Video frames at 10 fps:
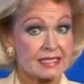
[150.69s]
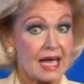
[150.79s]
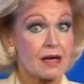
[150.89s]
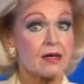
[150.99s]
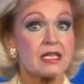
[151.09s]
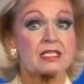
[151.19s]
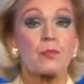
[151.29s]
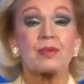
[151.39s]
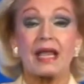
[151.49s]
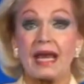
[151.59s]
Saturn is a
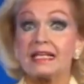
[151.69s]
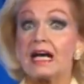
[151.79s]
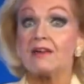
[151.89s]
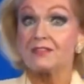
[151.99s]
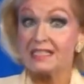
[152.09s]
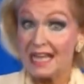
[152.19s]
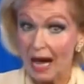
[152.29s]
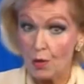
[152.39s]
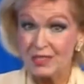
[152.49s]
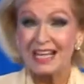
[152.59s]
planet of
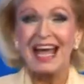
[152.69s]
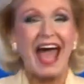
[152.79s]
doubt